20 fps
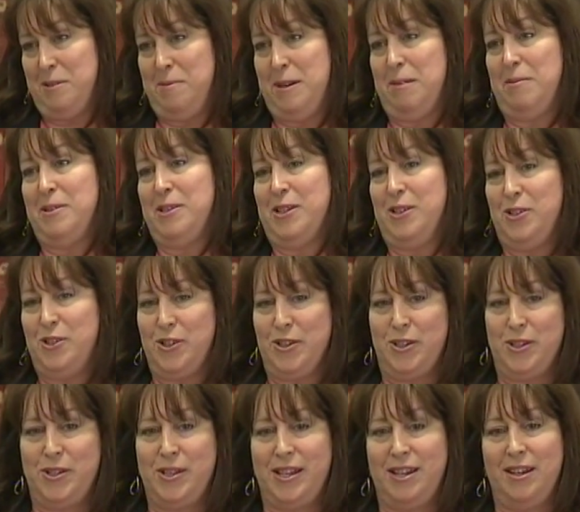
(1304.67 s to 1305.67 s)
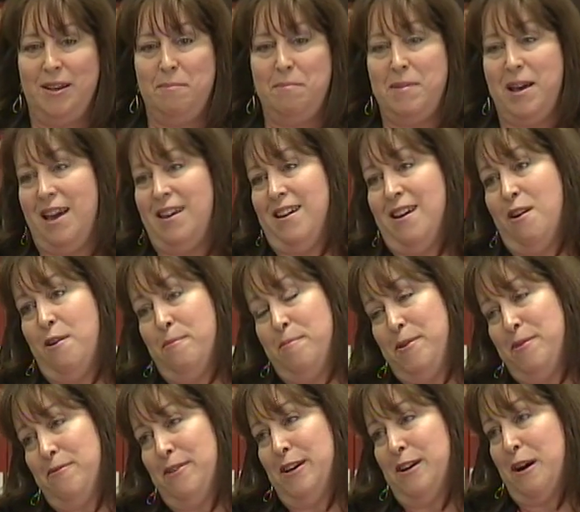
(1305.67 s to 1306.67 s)
be able to introduce him, and I hope
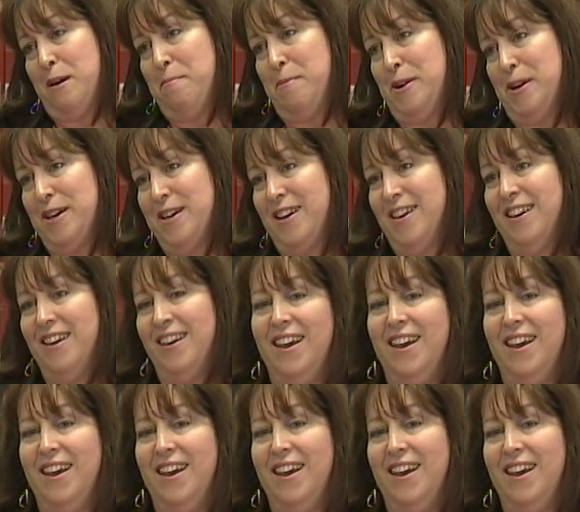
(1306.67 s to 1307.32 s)
you read our book.